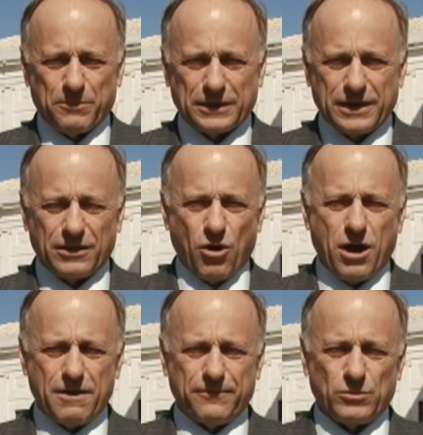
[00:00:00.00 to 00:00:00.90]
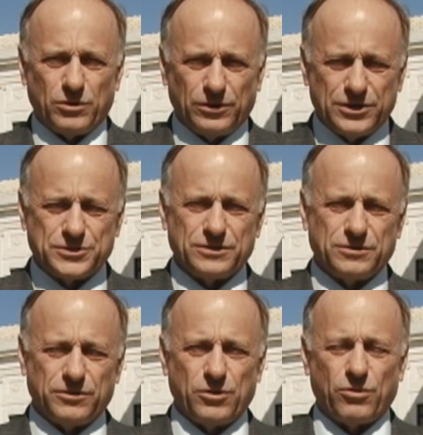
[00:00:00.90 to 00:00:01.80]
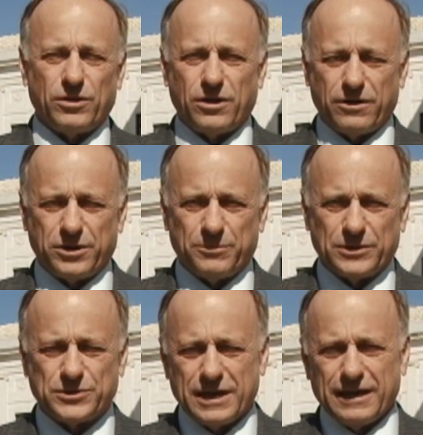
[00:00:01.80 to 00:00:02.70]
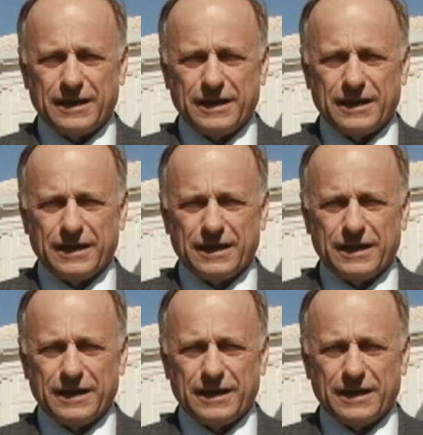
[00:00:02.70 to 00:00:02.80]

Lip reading: But they often will listen to the oral arguments